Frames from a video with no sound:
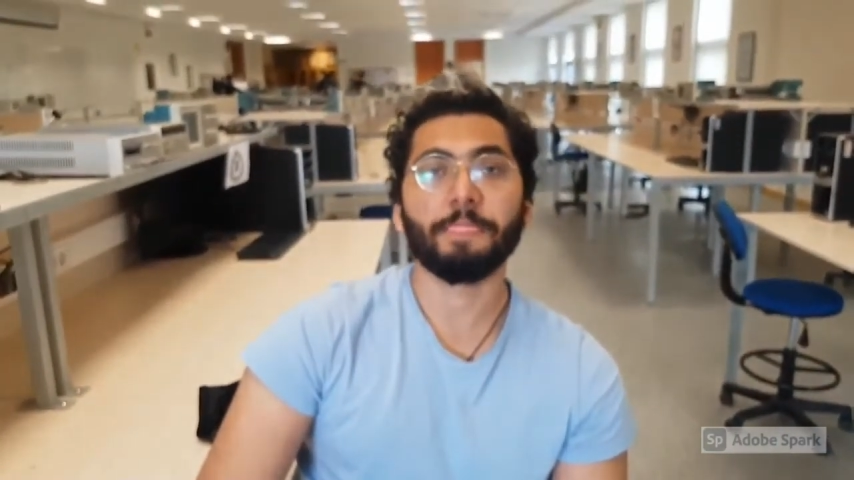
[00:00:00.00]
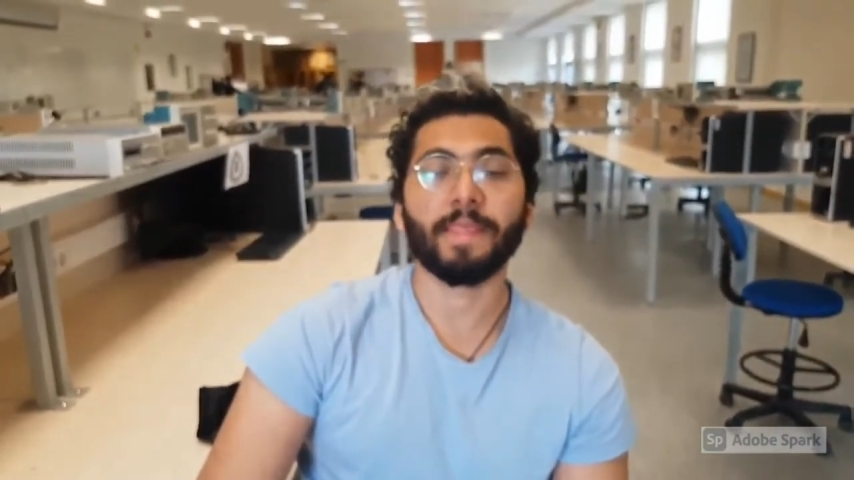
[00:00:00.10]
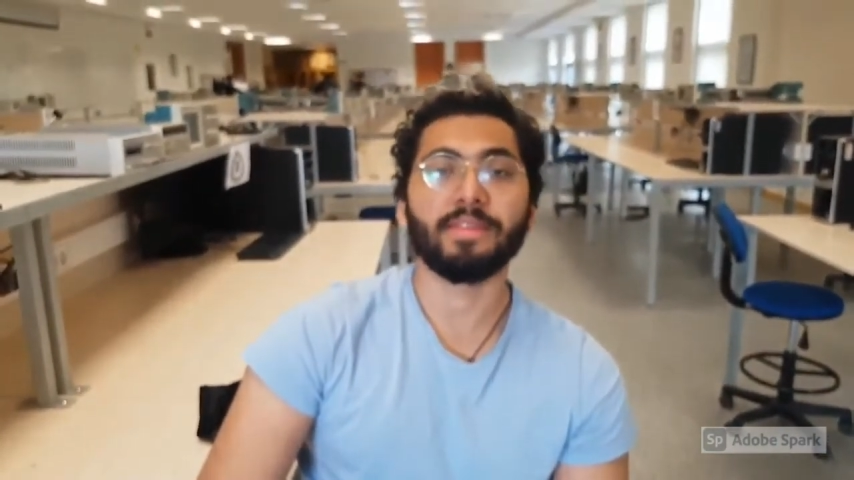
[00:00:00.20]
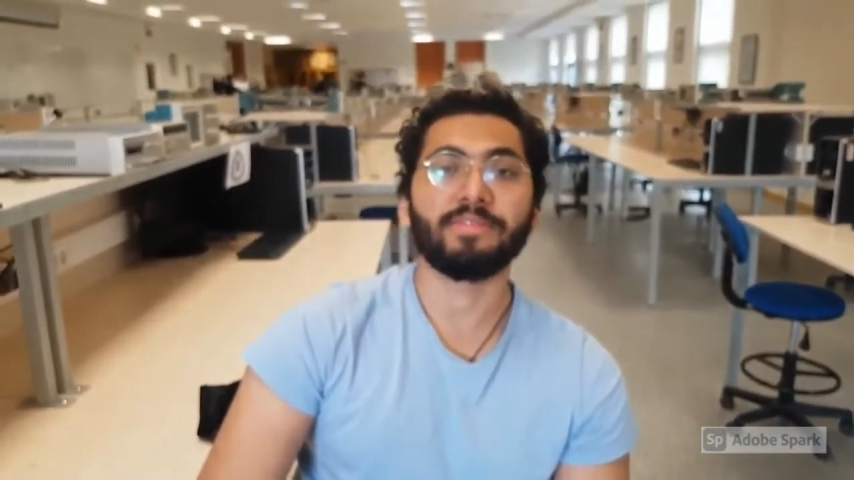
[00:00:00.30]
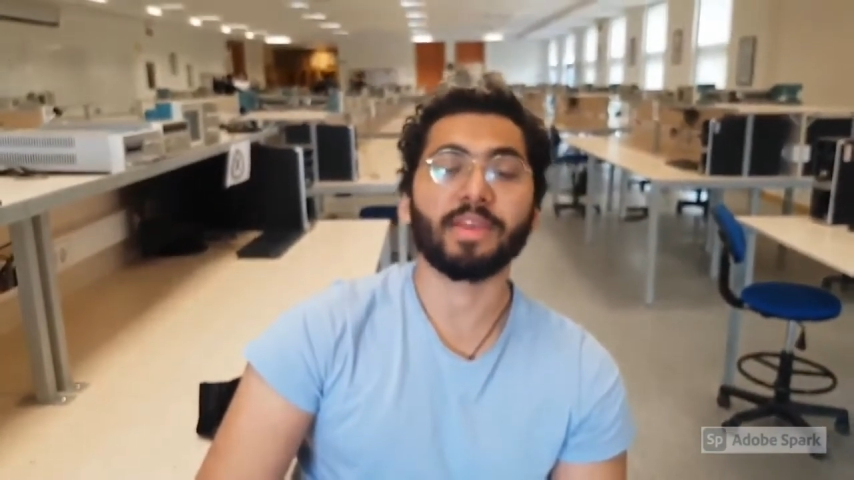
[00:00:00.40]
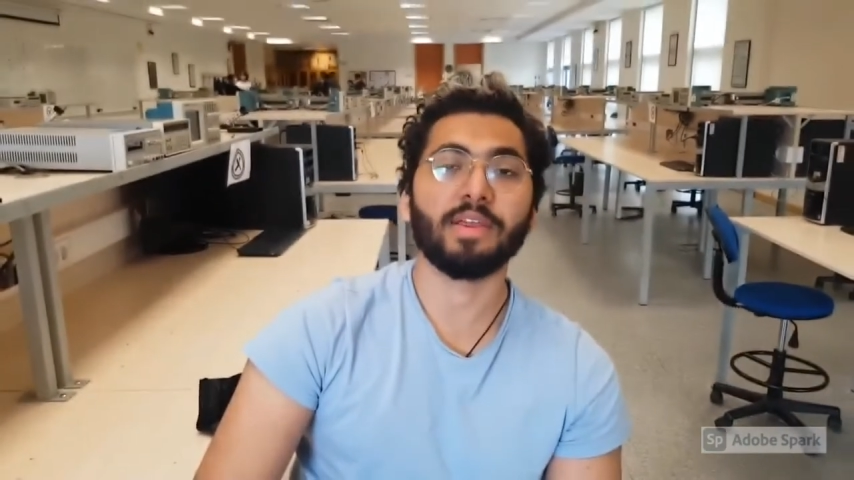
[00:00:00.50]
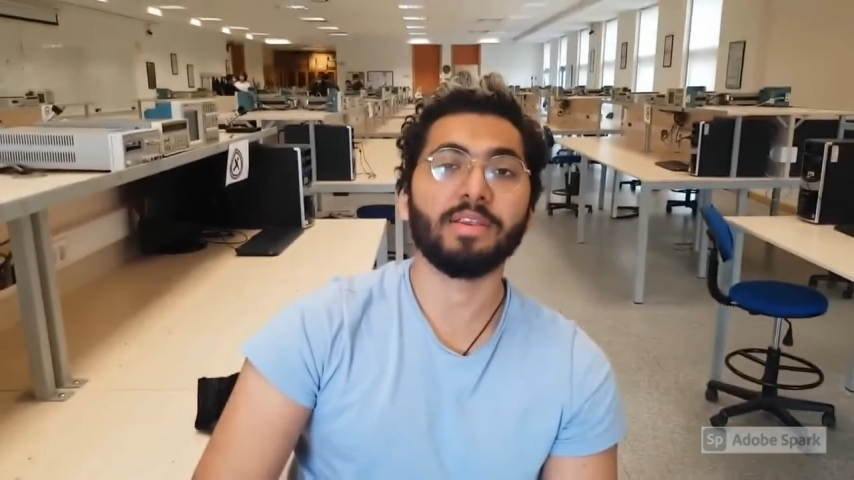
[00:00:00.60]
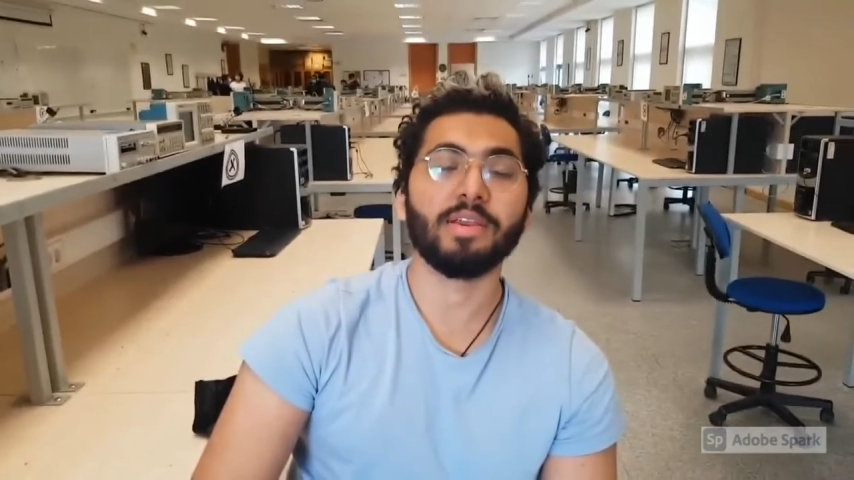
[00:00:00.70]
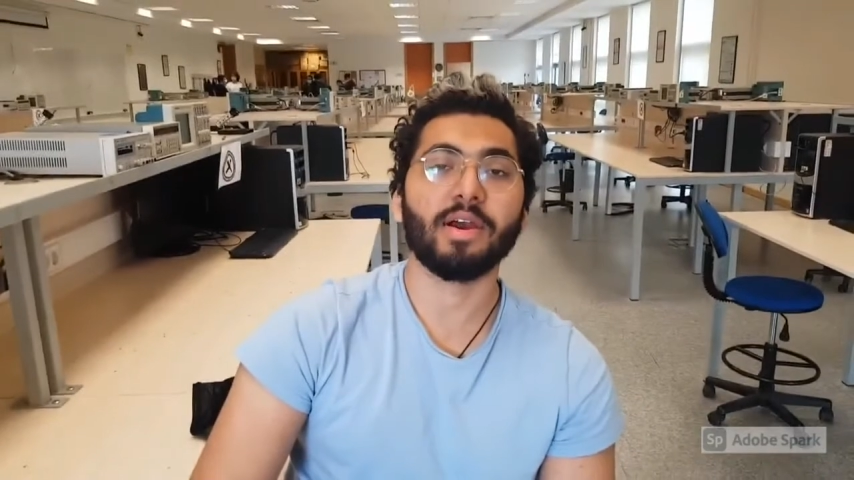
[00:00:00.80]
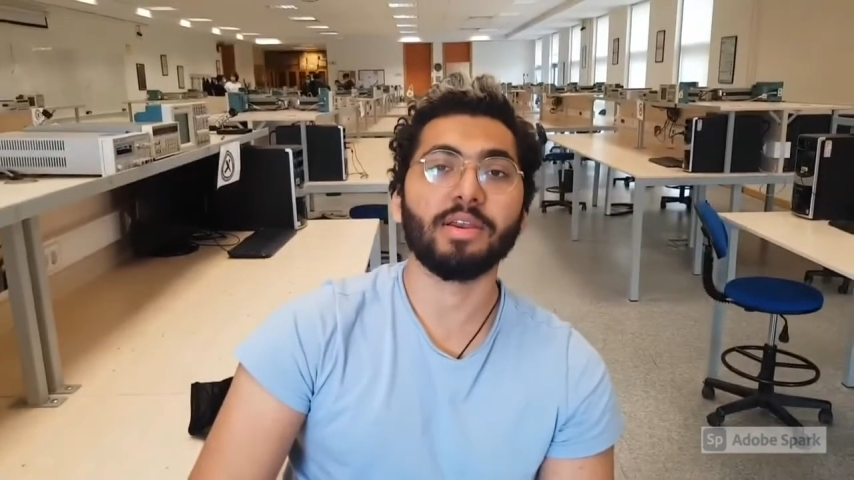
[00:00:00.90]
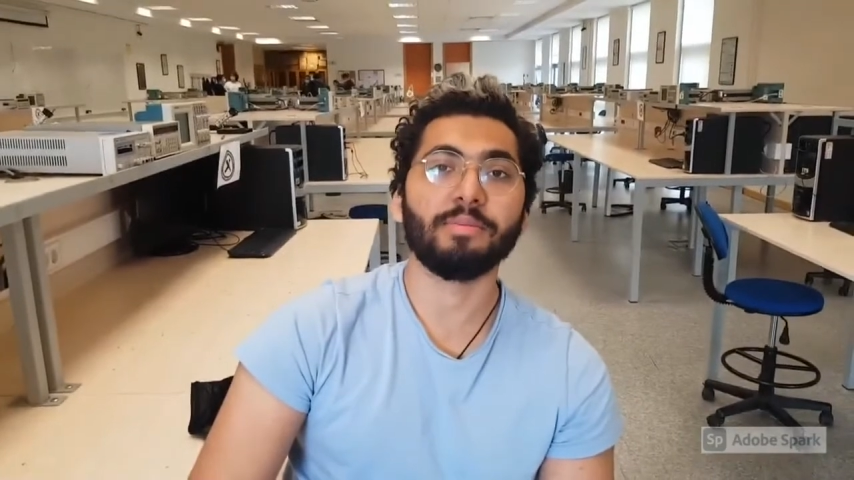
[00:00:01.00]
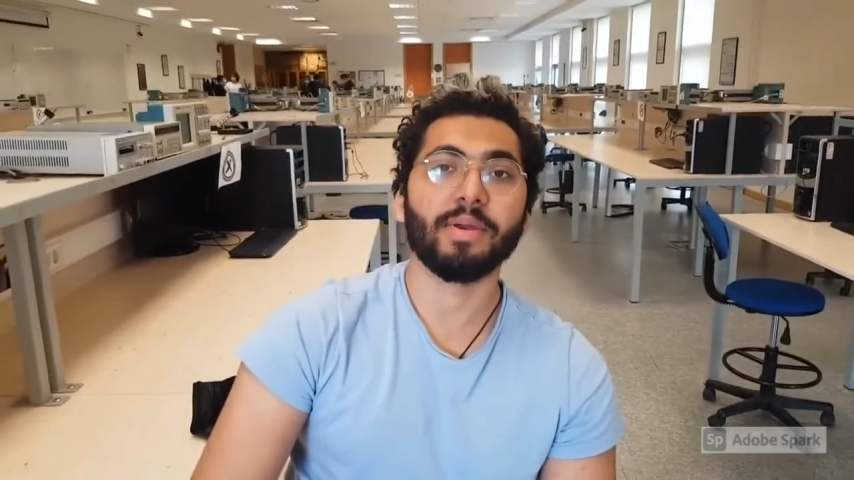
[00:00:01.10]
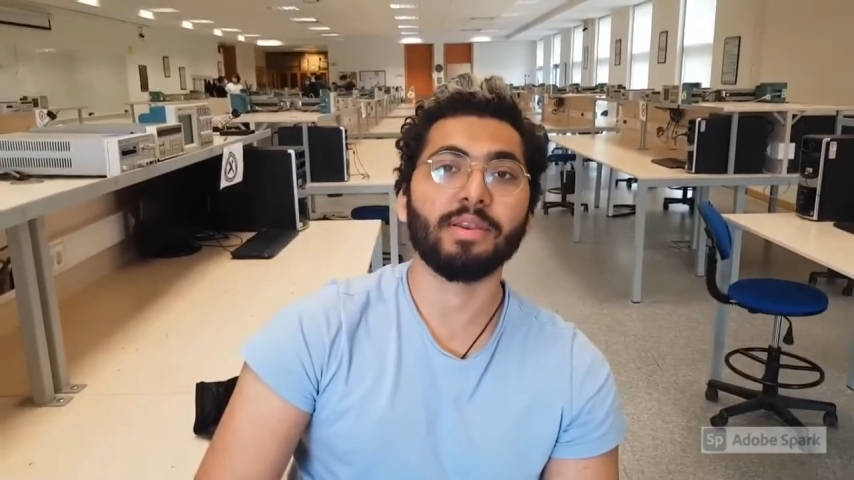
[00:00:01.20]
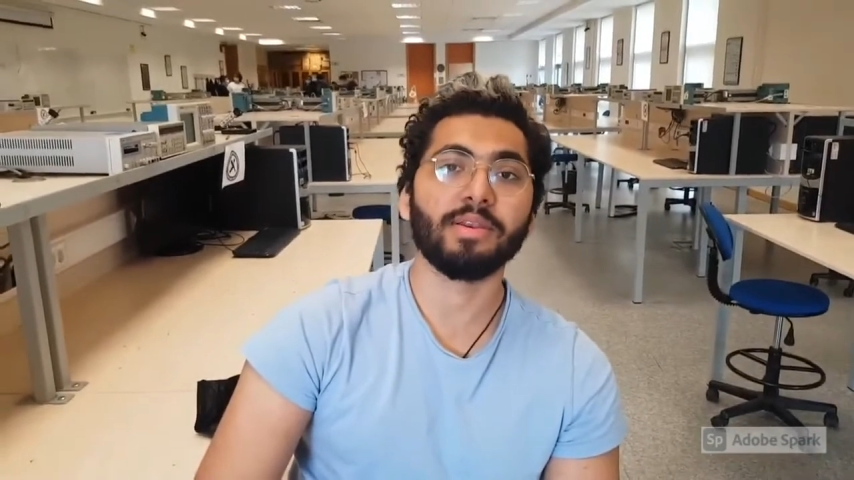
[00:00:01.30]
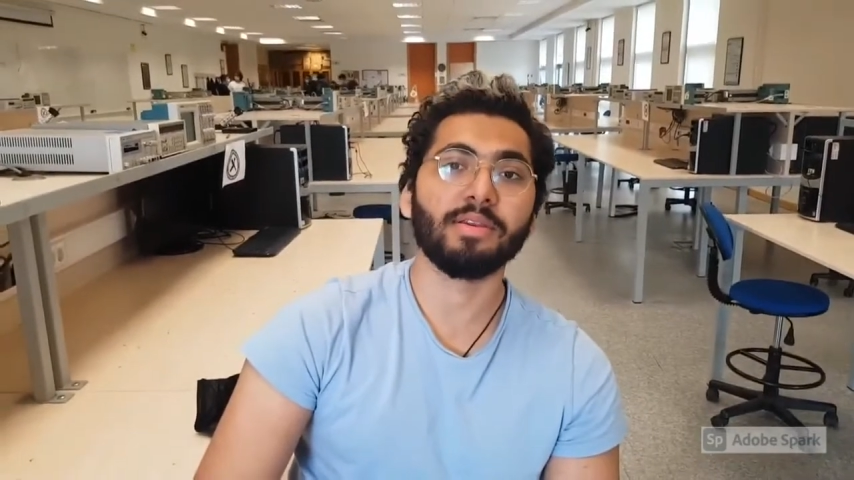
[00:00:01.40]
and the secondary are
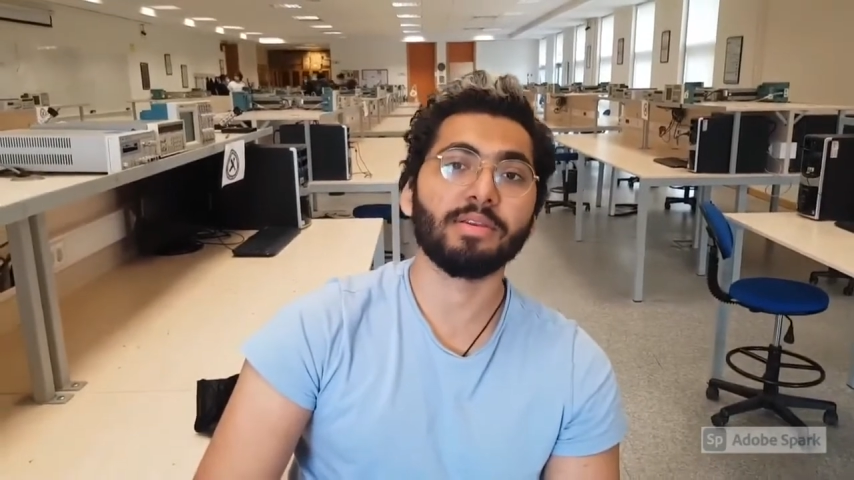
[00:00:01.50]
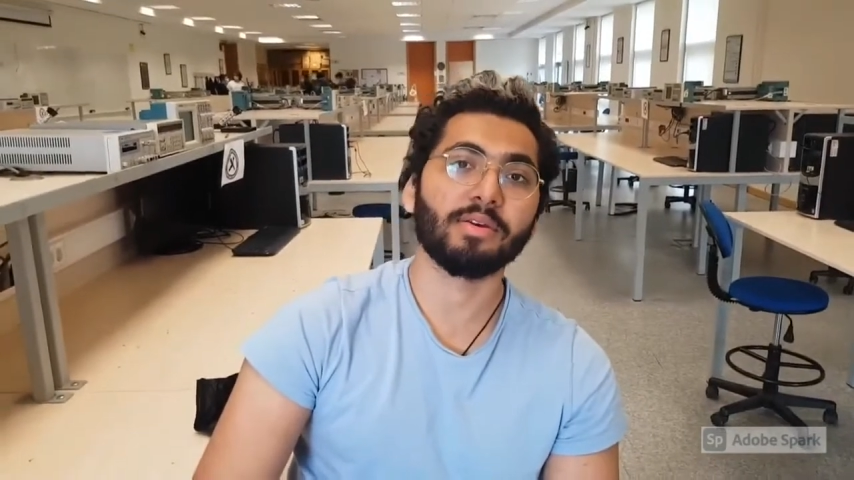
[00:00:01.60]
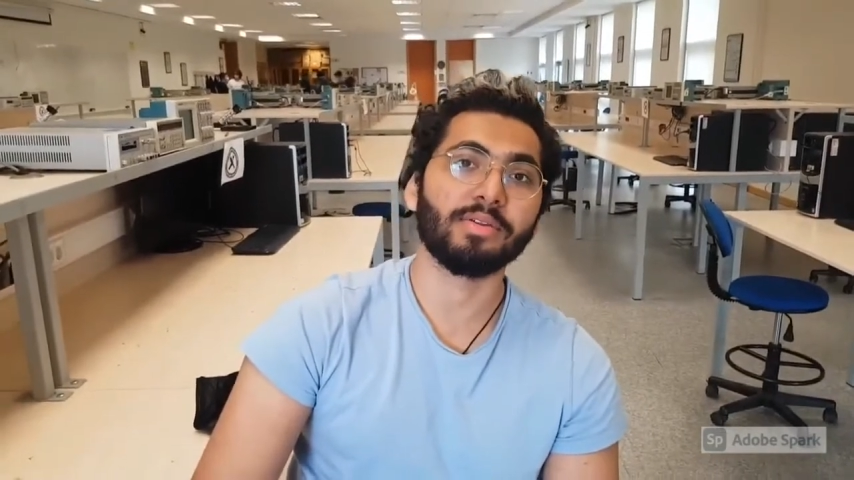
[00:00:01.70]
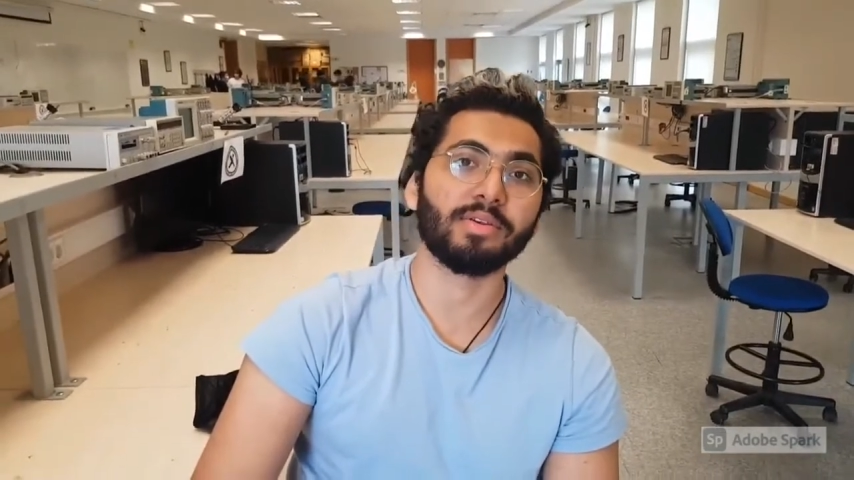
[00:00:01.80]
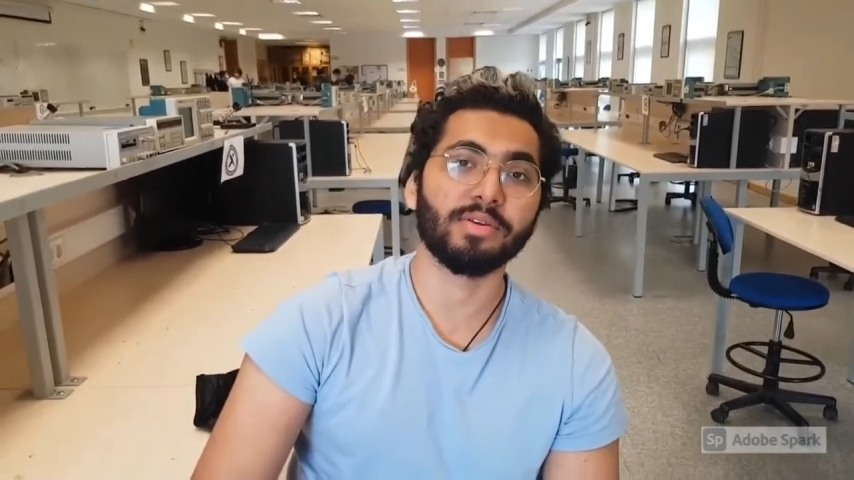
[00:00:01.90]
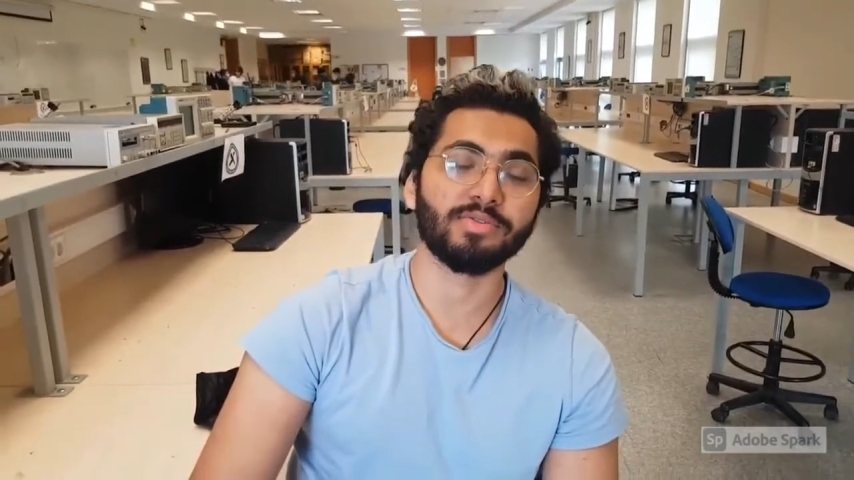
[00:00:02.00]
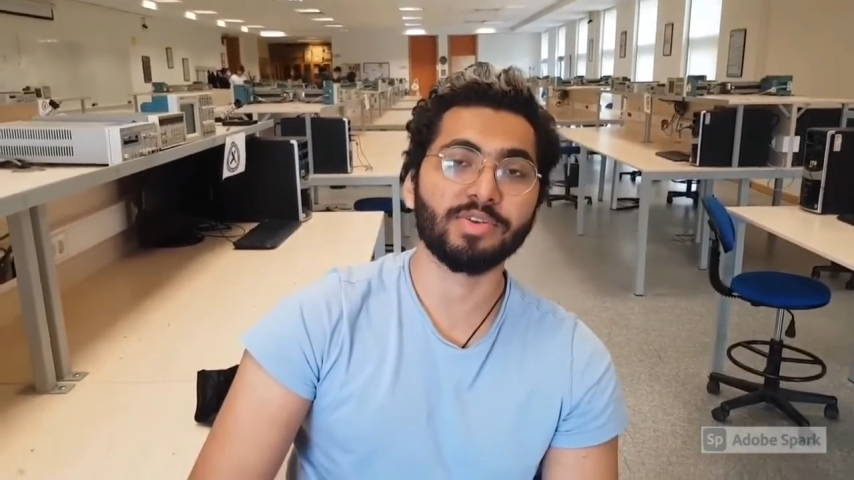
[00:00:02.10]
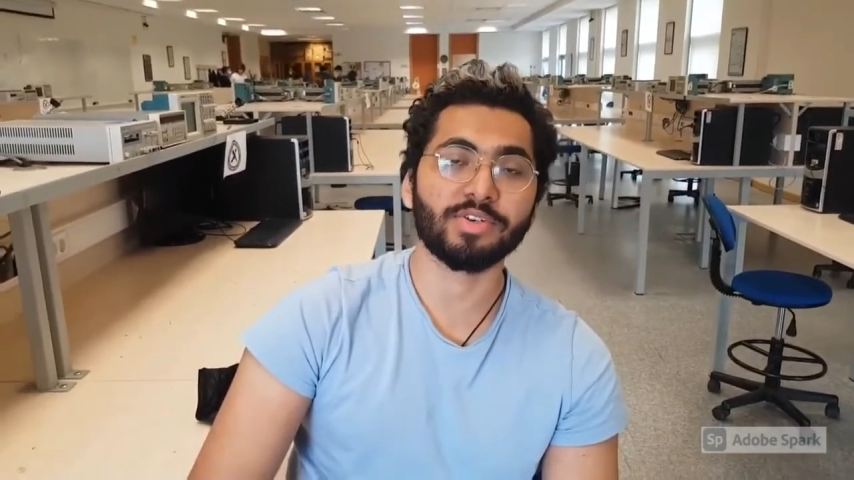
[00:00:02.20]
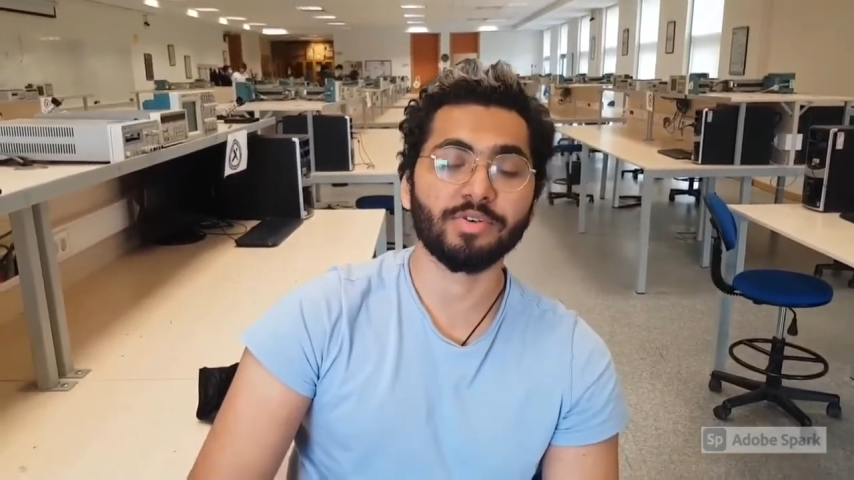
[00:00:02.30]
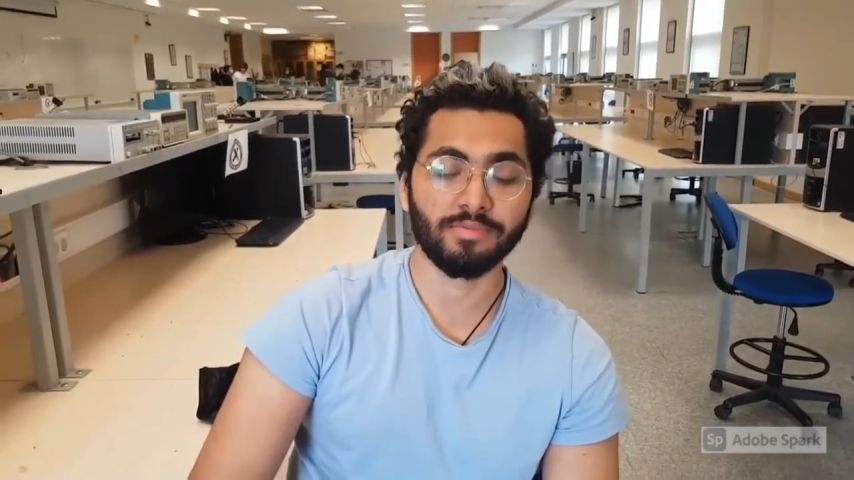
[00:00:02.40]
dependent on the turns ratio.